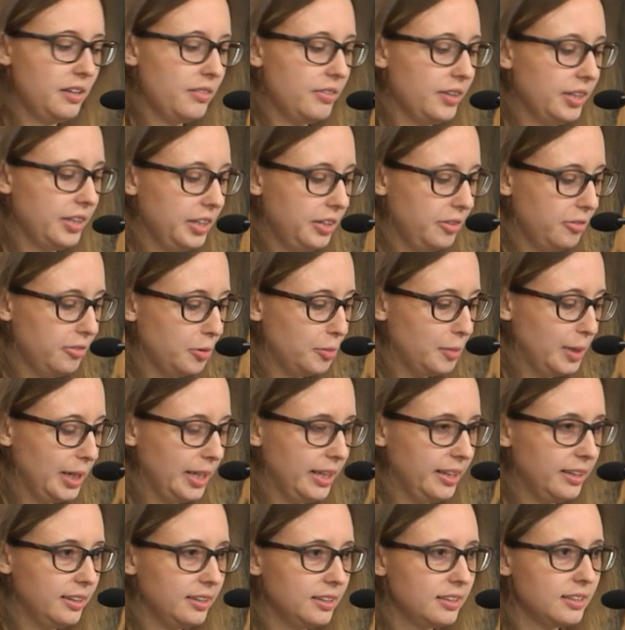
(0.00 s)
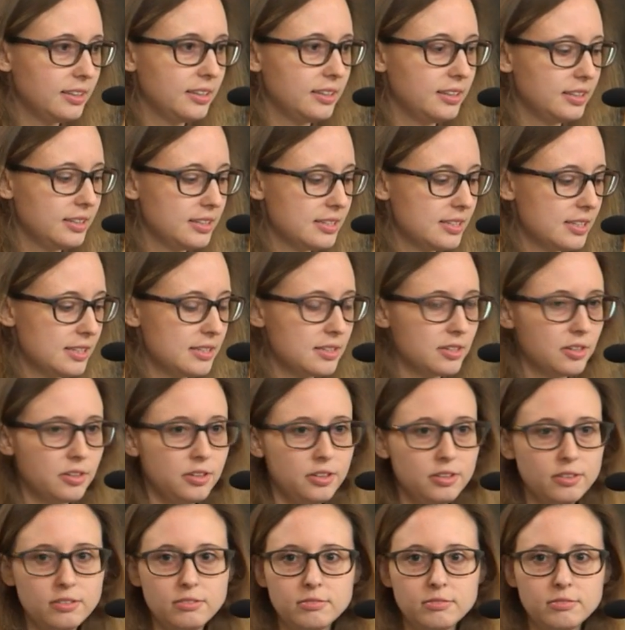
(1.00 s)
Thank you, Romilly. Is this on?